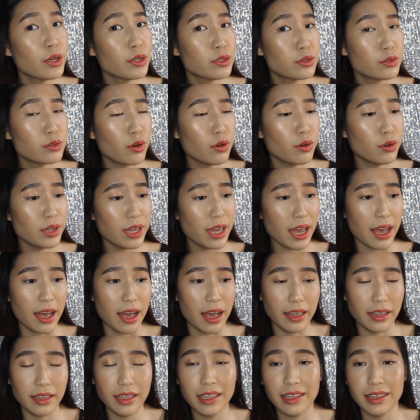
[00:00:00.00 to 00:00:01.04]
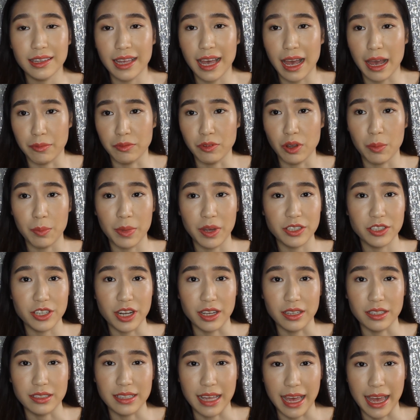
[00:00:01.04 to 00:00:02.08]
So yeah, other than that, I have not much
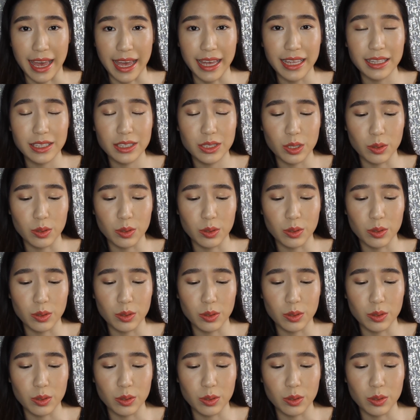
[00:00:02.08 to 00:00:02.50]
else to add.